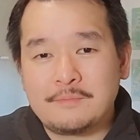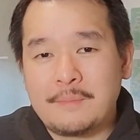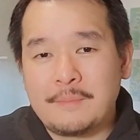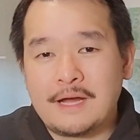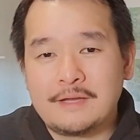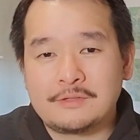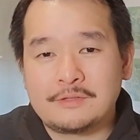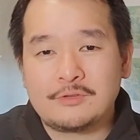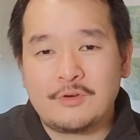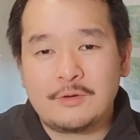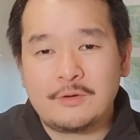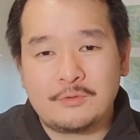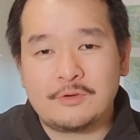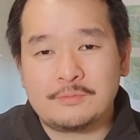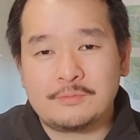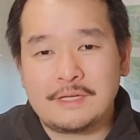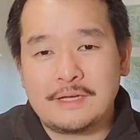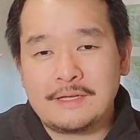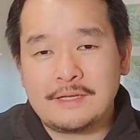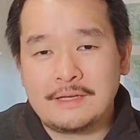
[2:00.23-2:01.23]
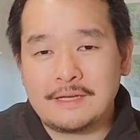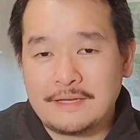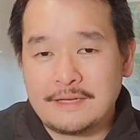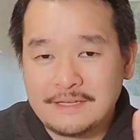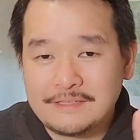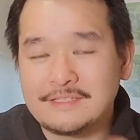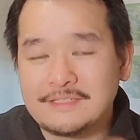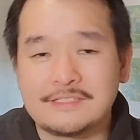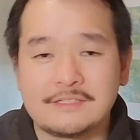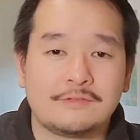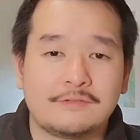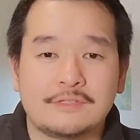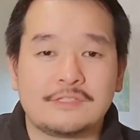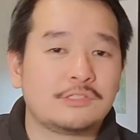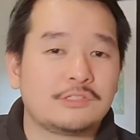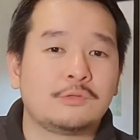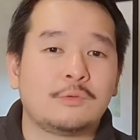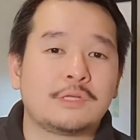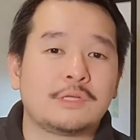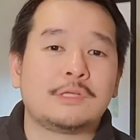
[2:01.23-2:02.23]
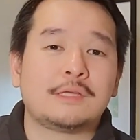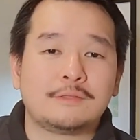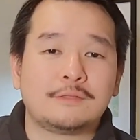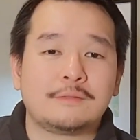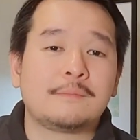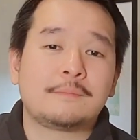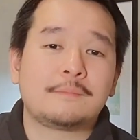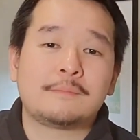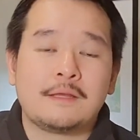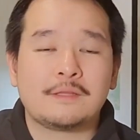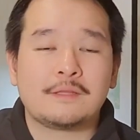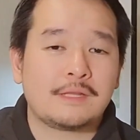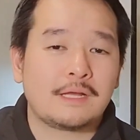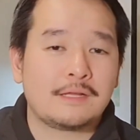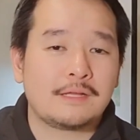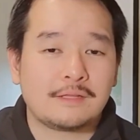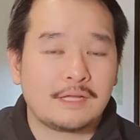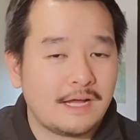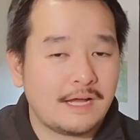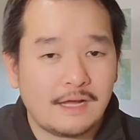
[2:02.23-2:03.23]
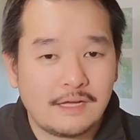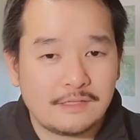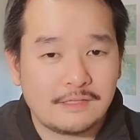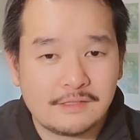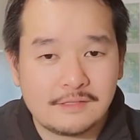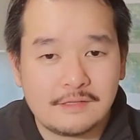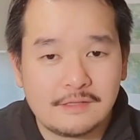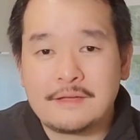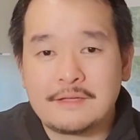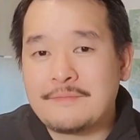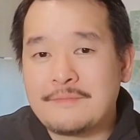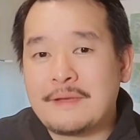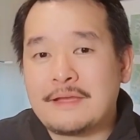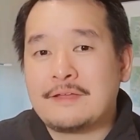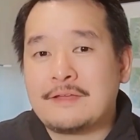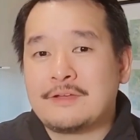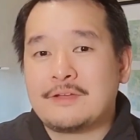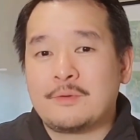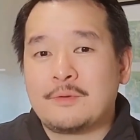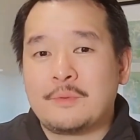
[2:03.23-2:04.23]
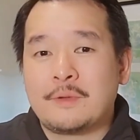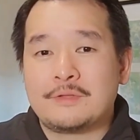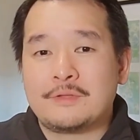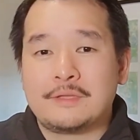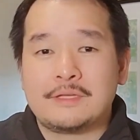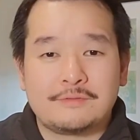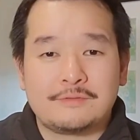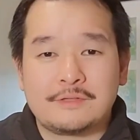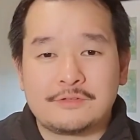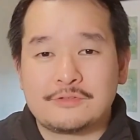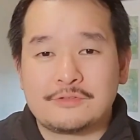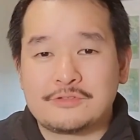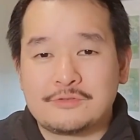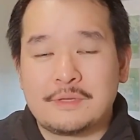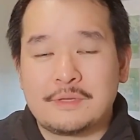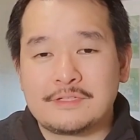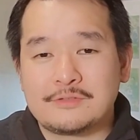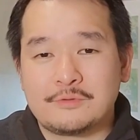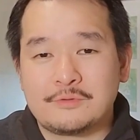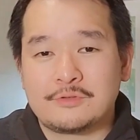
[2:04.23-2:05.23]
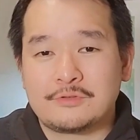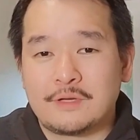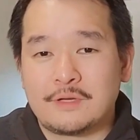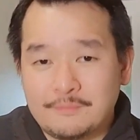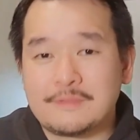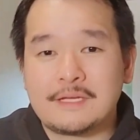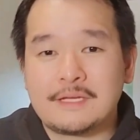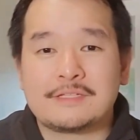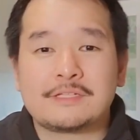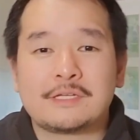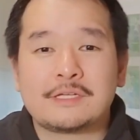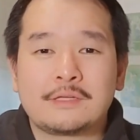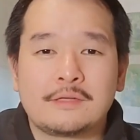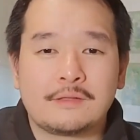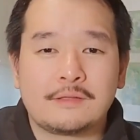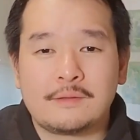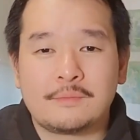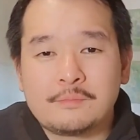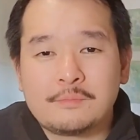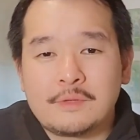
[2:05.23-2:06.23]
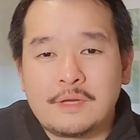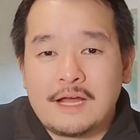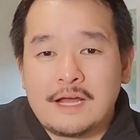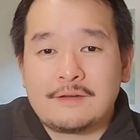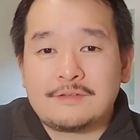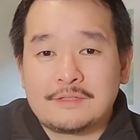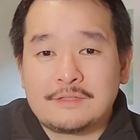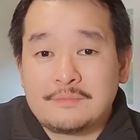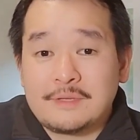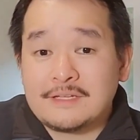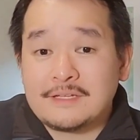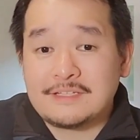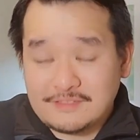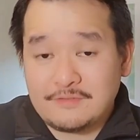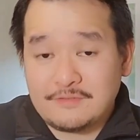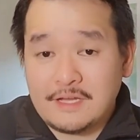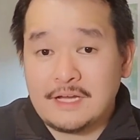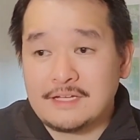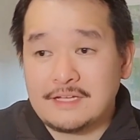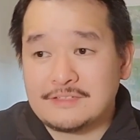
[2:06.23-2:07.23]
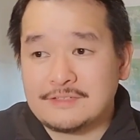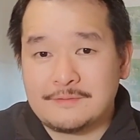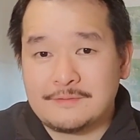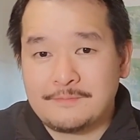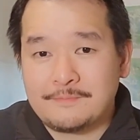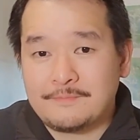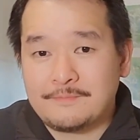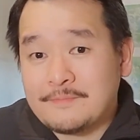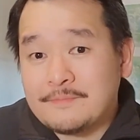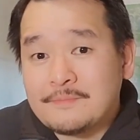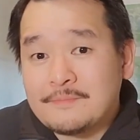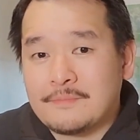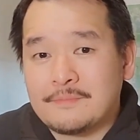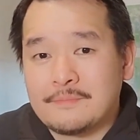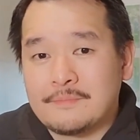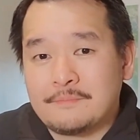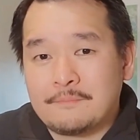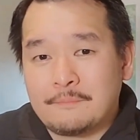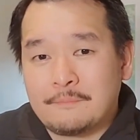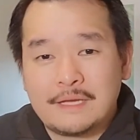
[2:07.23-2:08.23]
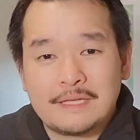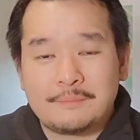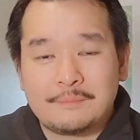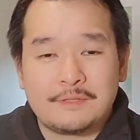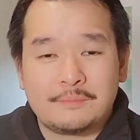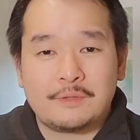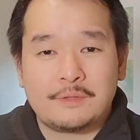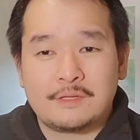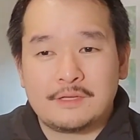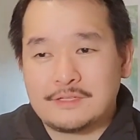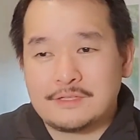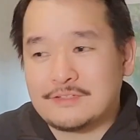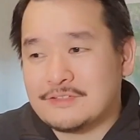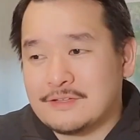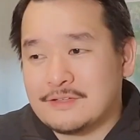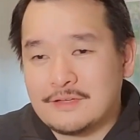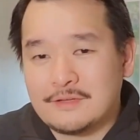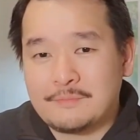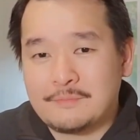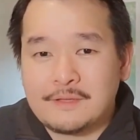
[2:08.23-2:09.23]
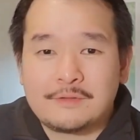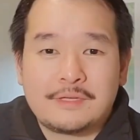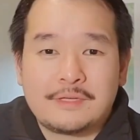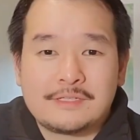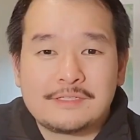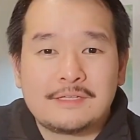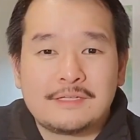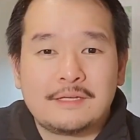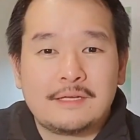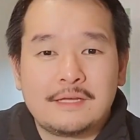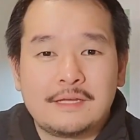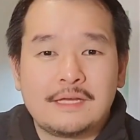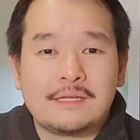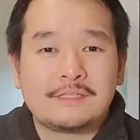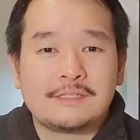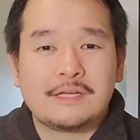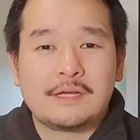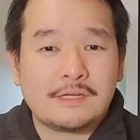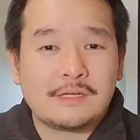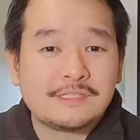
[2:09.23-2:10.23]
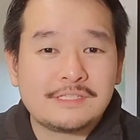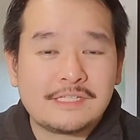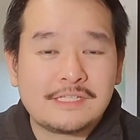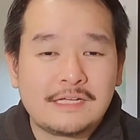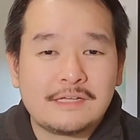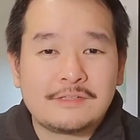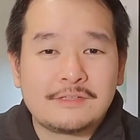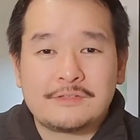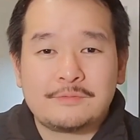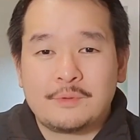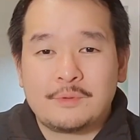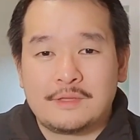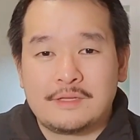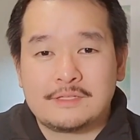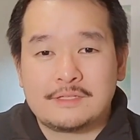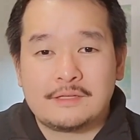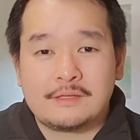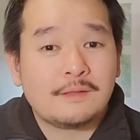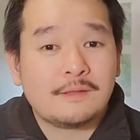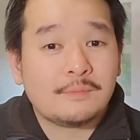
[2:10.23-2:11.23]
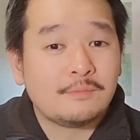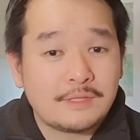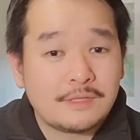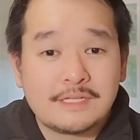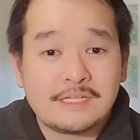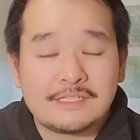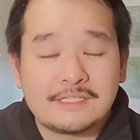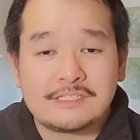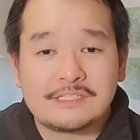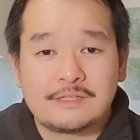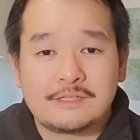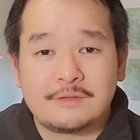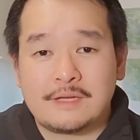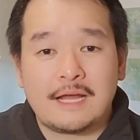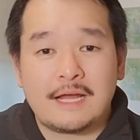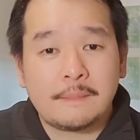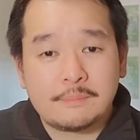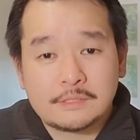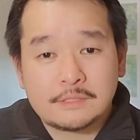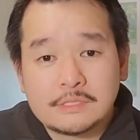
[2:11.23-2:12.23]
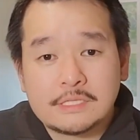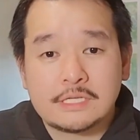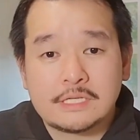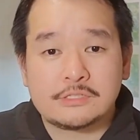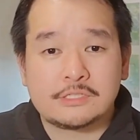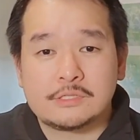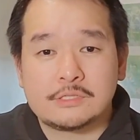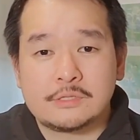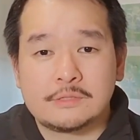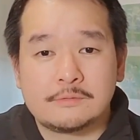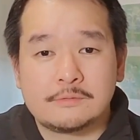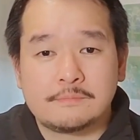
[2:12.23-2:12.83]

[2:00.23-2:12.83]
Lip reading: buyers who are moving, and that's a different situation. On the other hand, investors are wondering if interest rates will drop next year. Will housing prices rise? Many people are uncertain about this, and it's hard to say at this point. We need to see what happens next year.